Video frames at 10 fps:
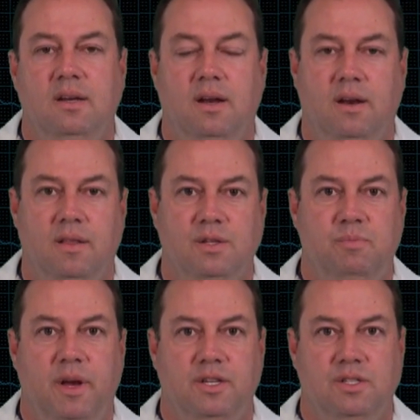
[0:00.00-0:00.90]
none of those
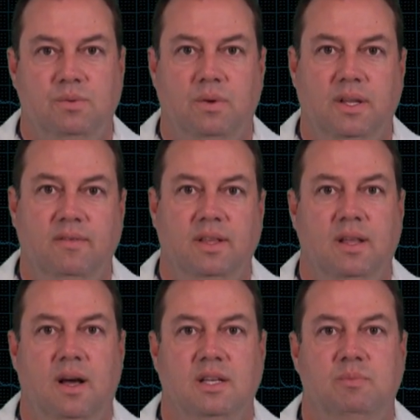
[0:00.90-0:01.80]
patients were leaving
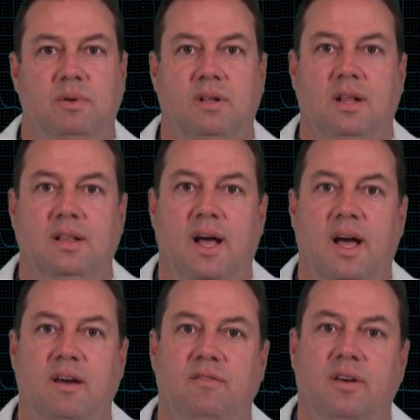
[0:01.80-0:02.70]
the hospital
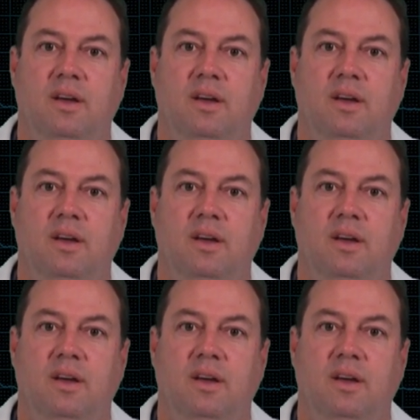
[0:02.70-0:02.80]
alive.